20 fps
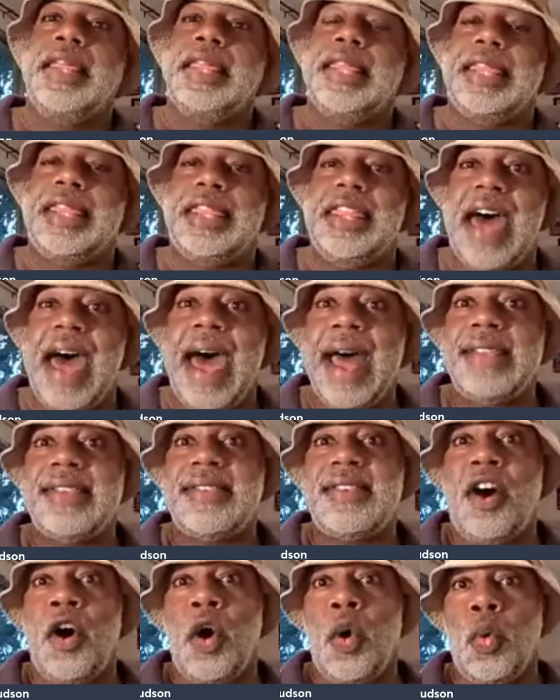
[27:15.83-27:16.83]

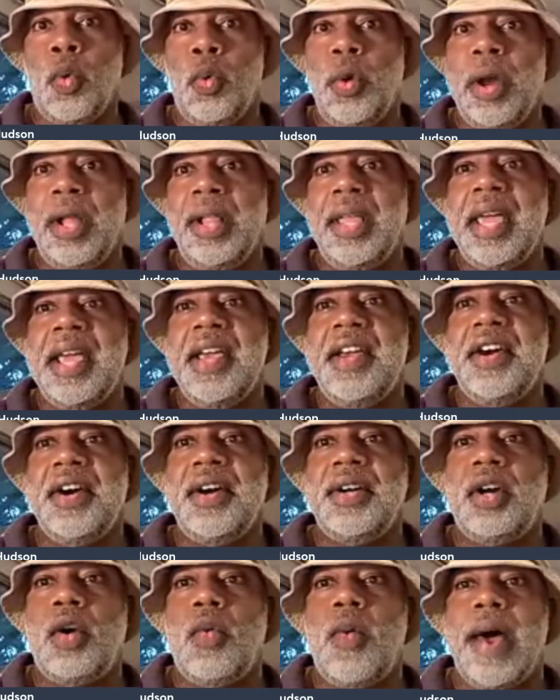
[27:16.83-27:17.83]
That's a really
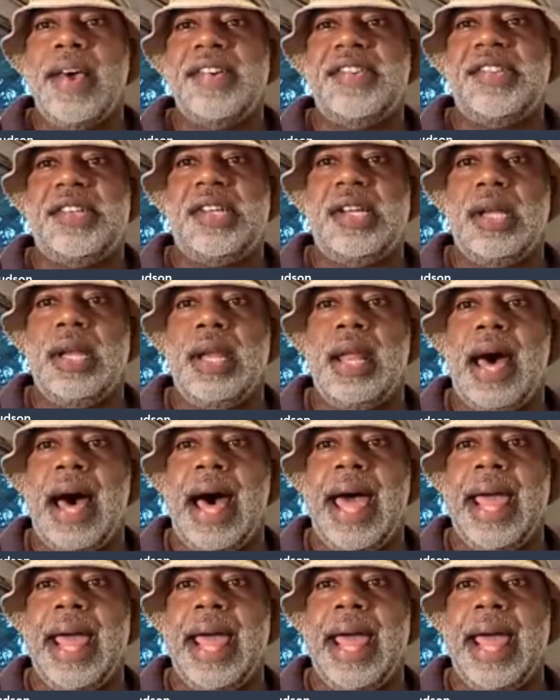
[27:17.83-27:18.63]
good question.